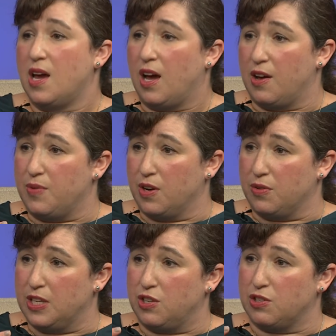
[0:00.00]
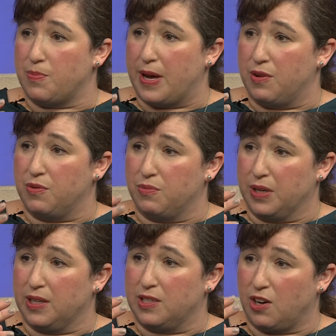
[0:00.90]
uh, you know issues about
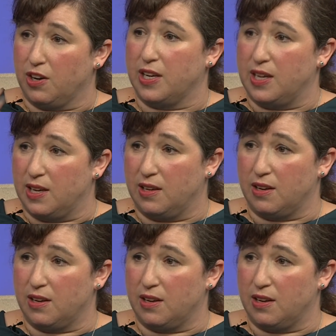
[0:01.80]
really targeting mm-hmm.